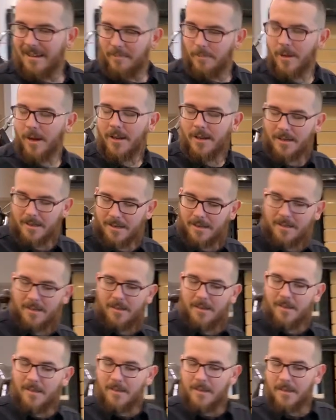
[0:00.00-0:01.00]
But
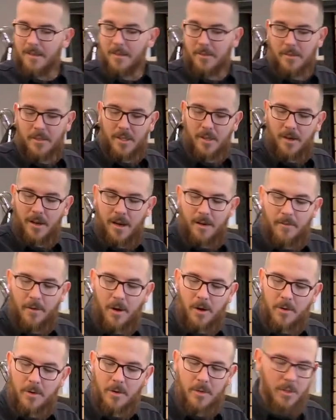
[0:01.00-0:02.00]
you still have
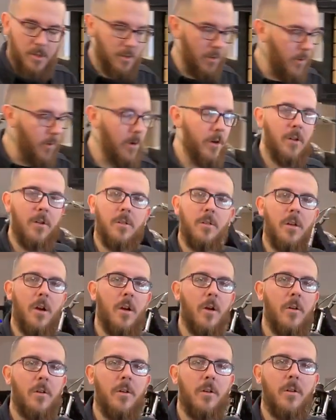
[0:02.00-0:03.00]
all your storage,
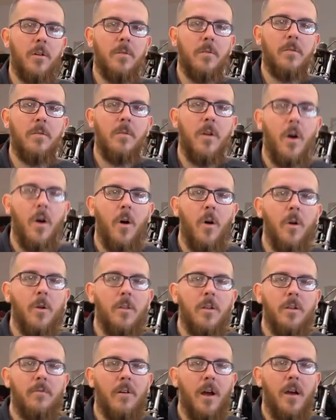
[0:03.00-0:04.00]
all your
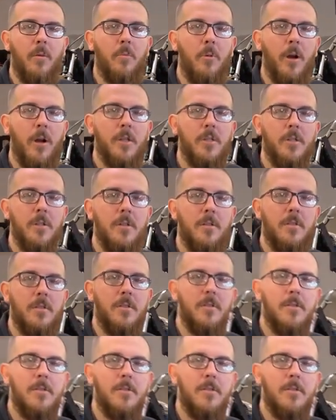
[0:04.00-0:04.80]
Harley vibrations.